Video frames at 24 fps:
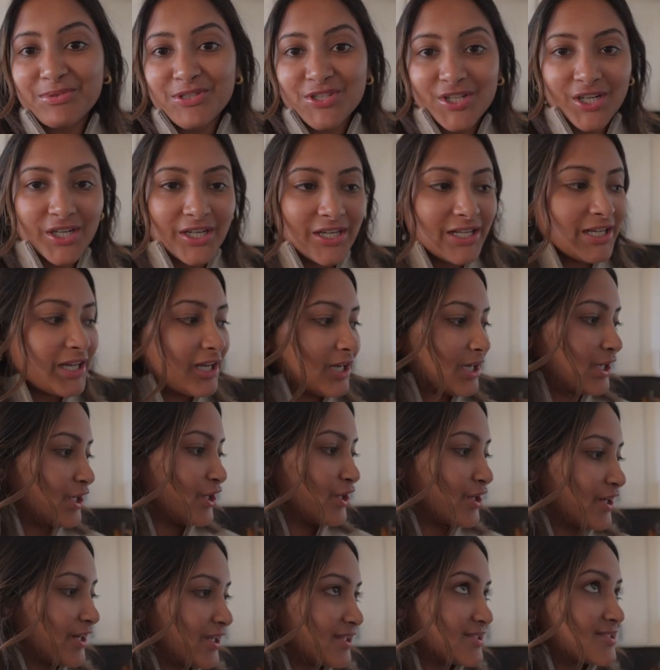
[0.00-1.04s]
starting to get
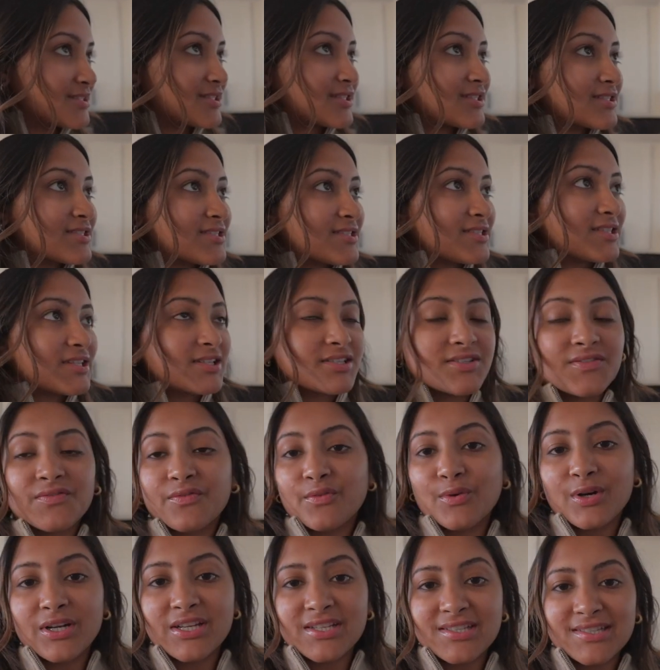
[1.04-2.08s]
hungry, it's like
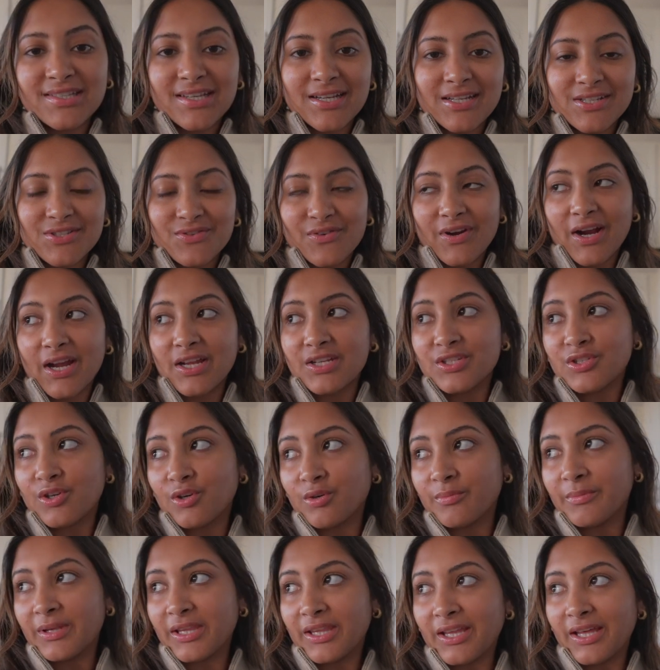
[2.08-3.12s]
6.46. Ryan
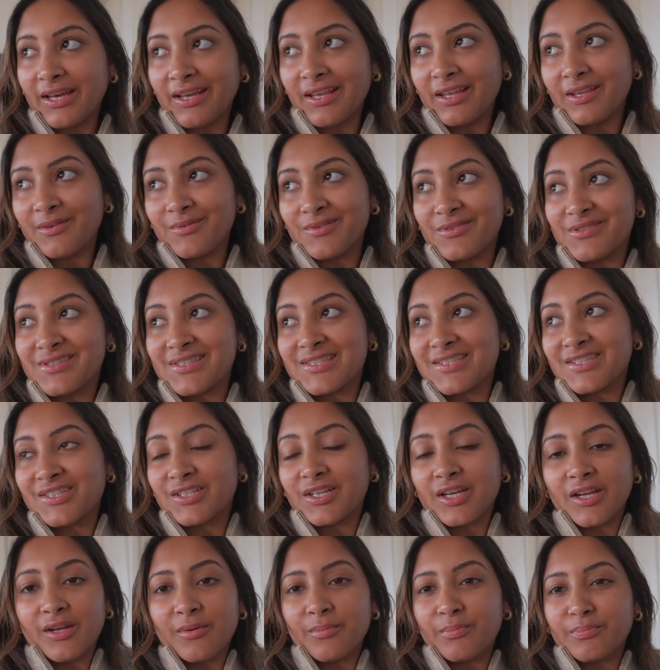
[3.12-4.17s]
told me that he's
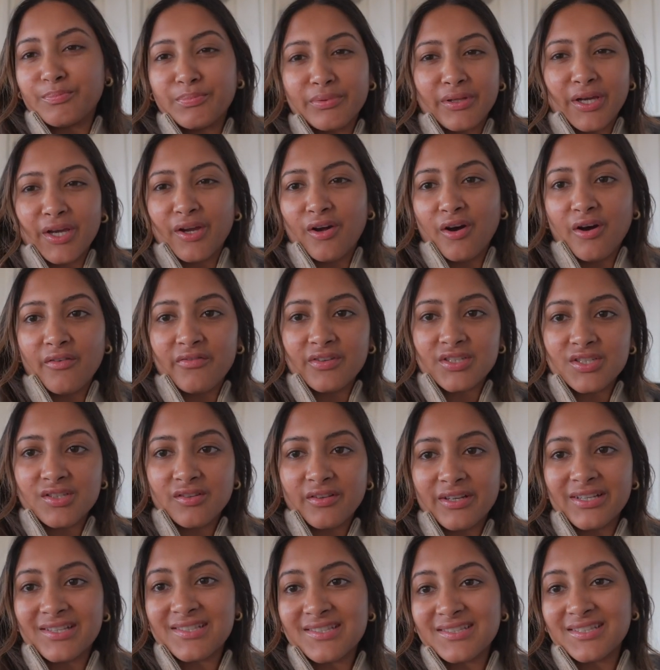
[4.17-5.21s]
gonna play golf until
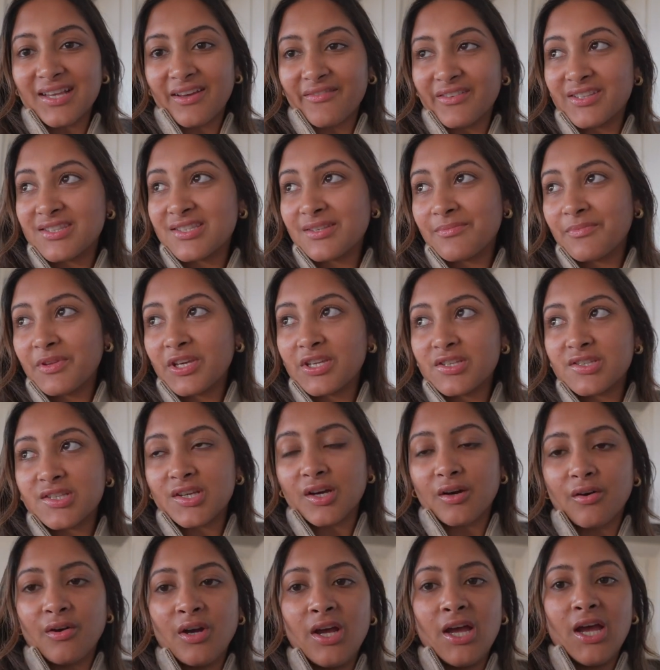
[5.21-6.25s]
like seven something.
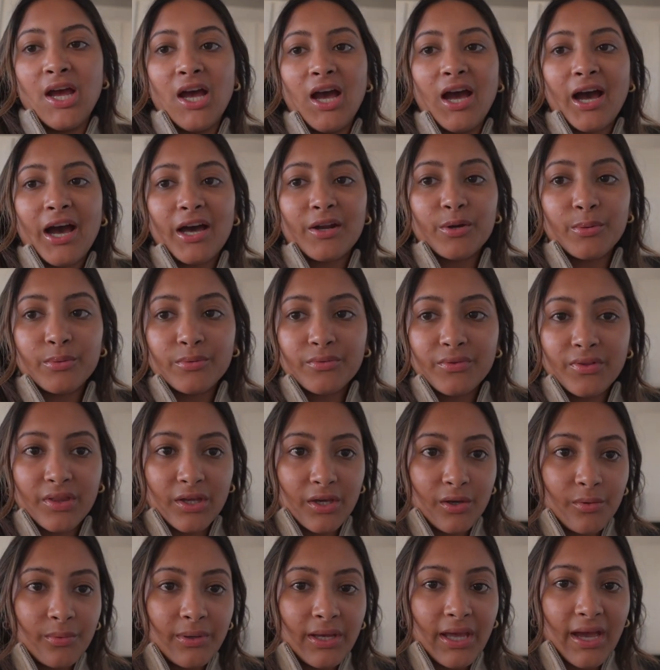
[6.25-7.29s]
So I don't
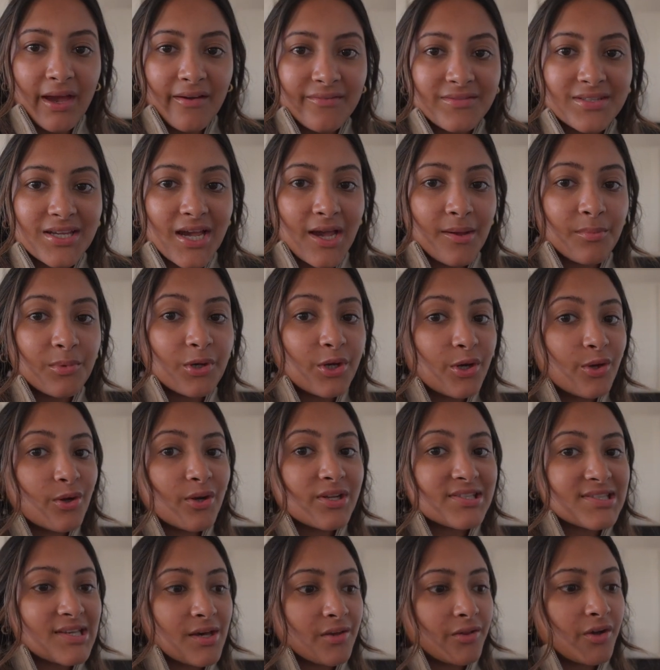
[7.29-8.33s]
think we have time to go
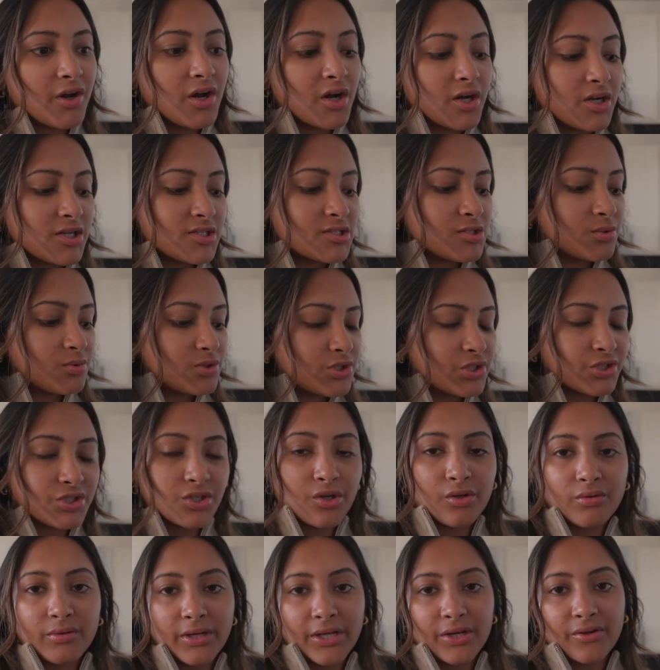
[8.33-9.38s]
to South Congress, so we'll just
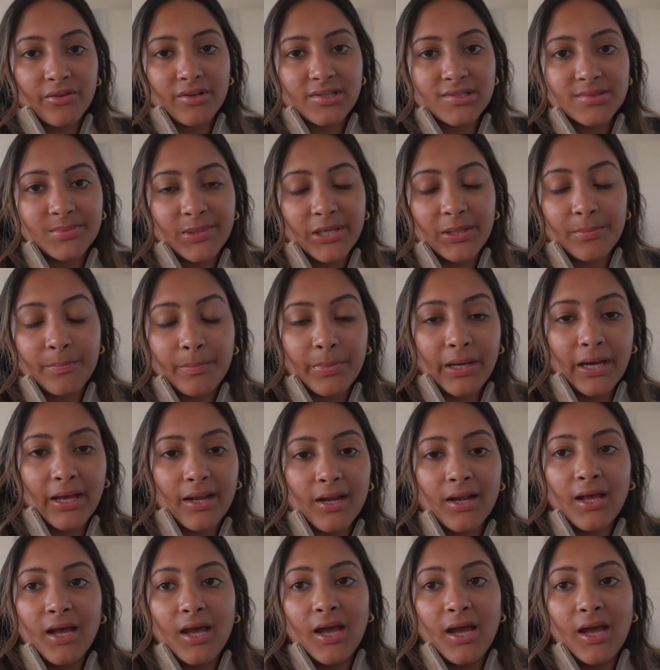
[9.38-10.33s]
go later this week. But